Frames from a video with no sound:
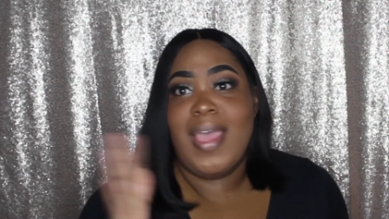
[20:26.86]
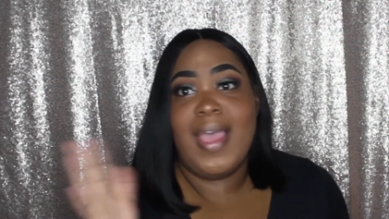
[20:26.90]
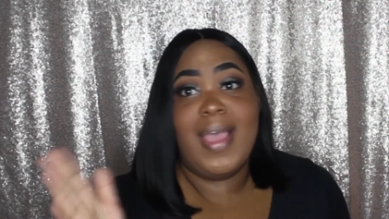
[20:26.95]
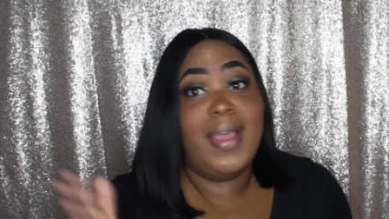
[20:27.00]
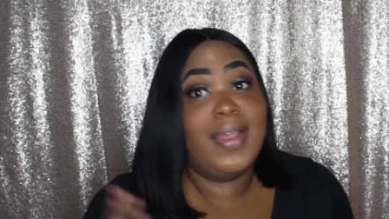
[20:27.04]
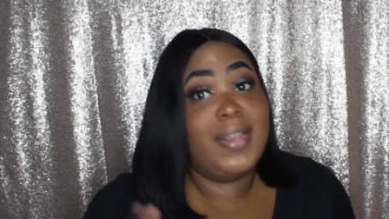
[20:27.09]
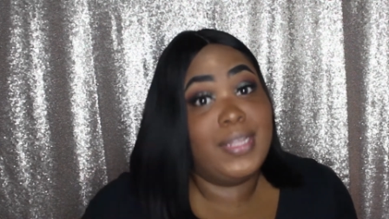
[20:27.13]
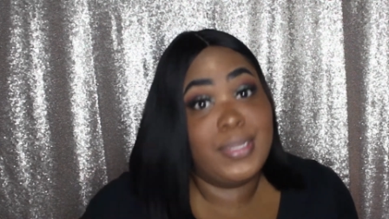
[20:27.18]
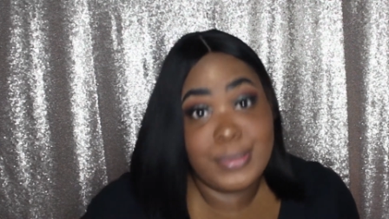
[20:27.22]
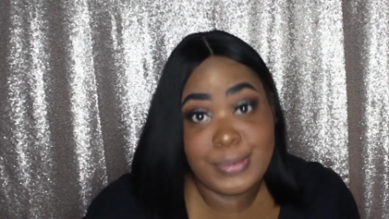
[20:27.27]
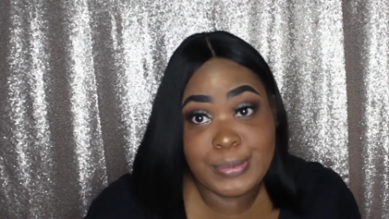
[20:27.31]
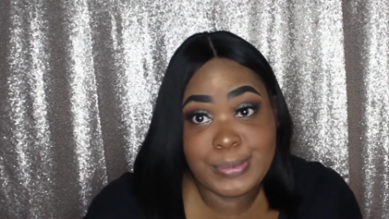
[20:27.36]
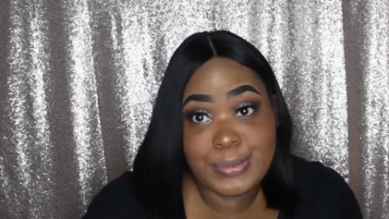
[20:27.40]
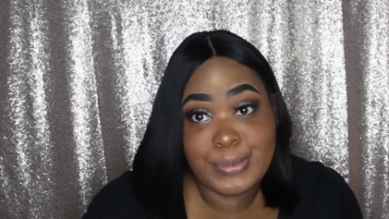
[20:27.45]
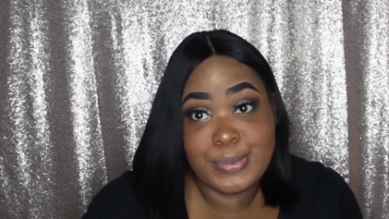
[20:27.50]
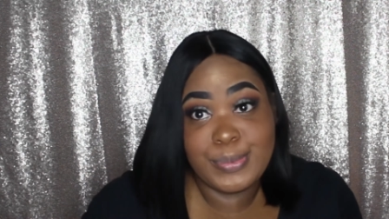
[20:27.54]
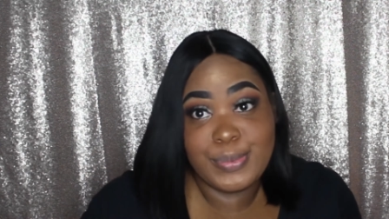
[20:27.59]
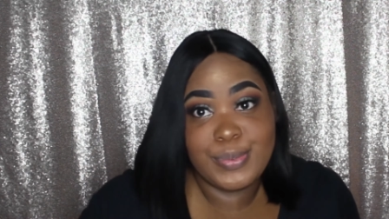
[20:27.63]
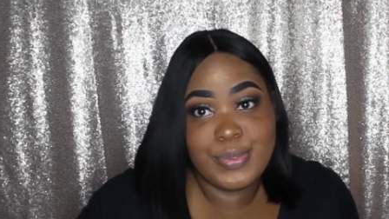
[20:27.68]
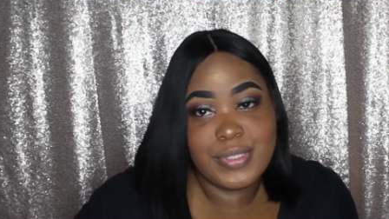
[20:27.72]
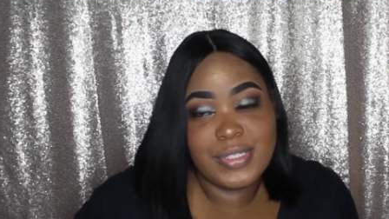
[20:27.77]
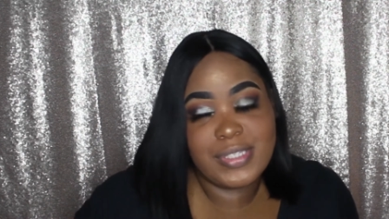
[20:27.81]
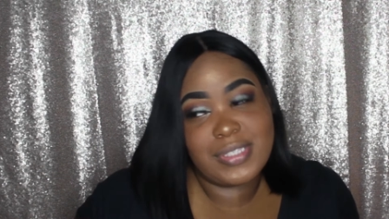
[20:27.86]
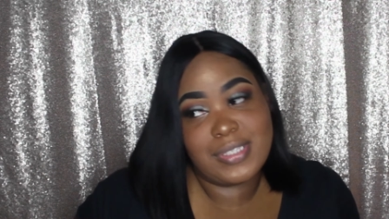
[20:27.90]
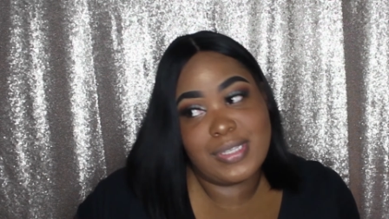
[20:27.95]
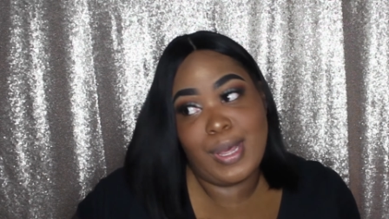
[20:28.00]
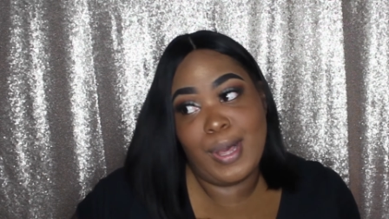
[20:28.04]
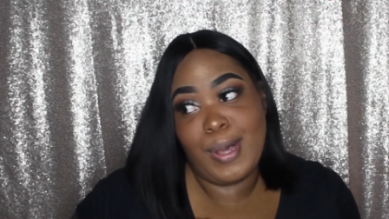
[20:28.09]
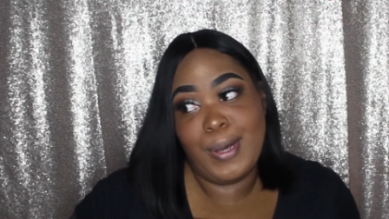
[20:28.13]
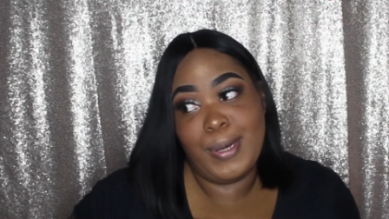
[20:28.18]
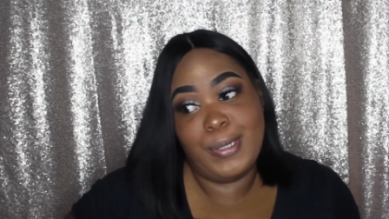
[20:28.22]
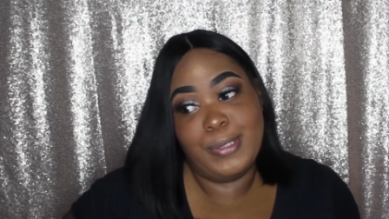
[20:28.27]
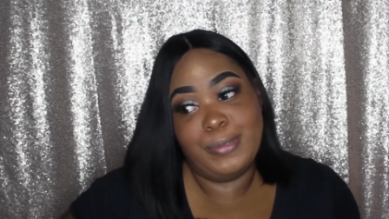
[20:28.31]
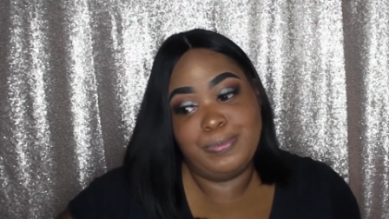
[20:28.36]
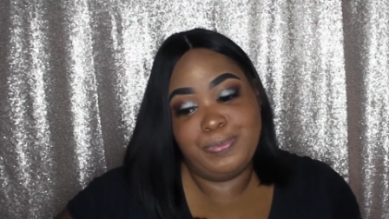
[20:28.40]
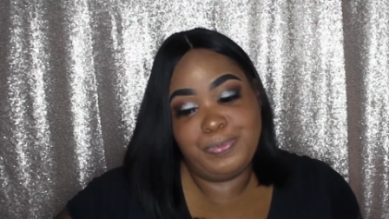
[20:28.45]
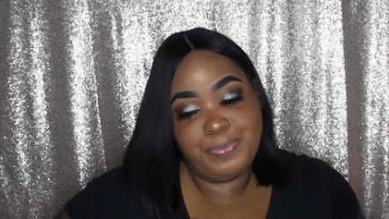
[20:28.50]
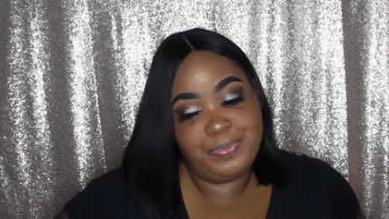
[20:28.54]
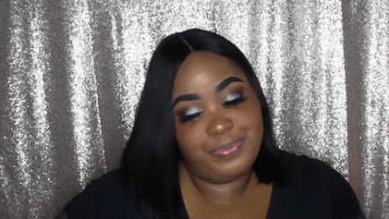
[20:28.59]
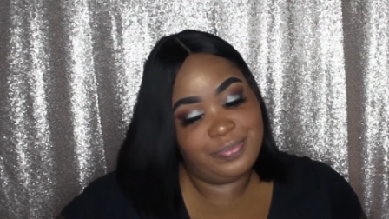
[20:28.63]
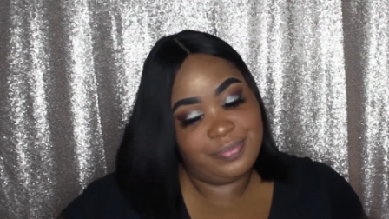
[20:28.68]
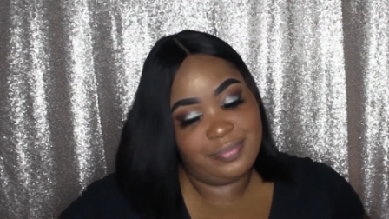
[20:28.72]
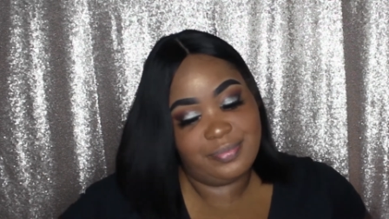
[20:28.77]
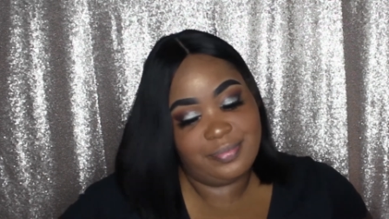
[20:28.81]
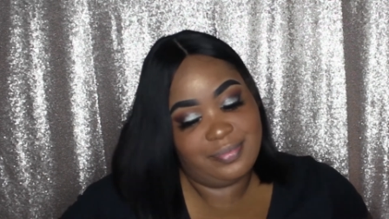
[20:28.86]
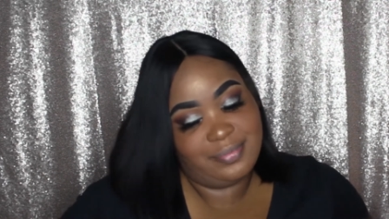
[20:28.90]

anywho's um